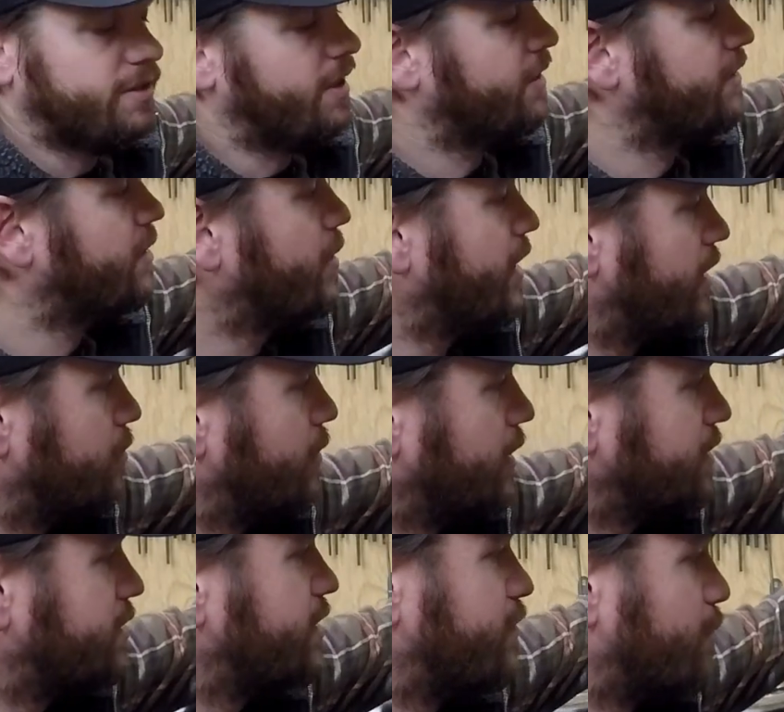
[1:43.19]
Now they make a
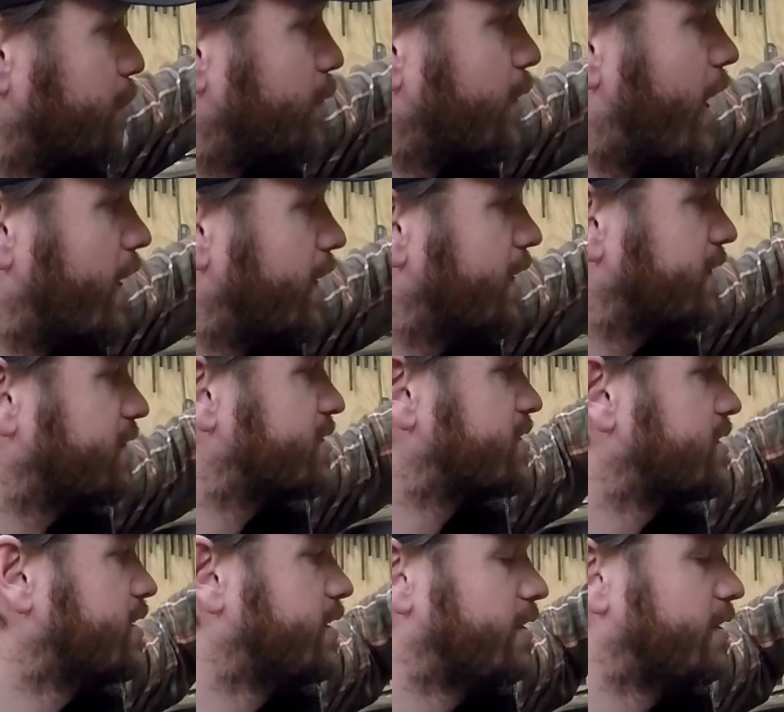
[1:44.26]
bunch of different products.